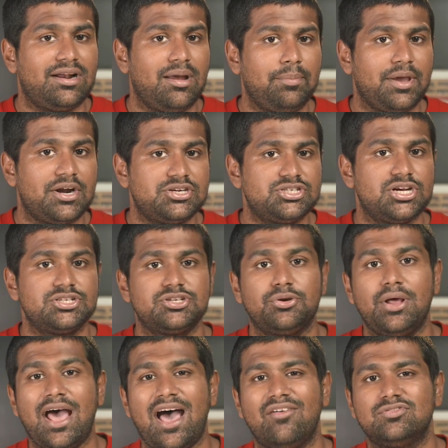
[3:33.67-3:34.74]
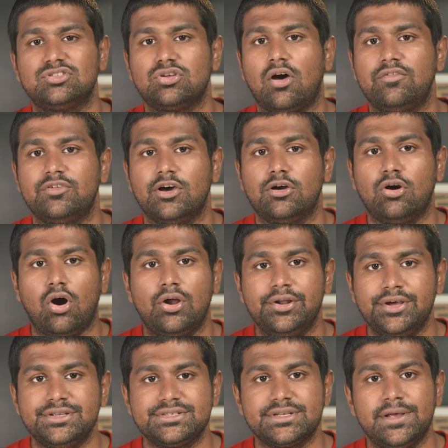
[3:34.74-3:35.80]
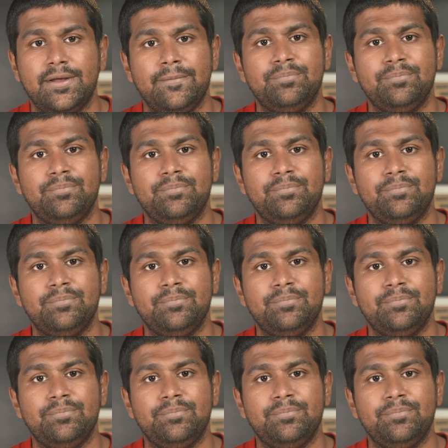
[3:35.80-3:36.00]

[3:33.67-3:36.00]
aperture should have softer corners,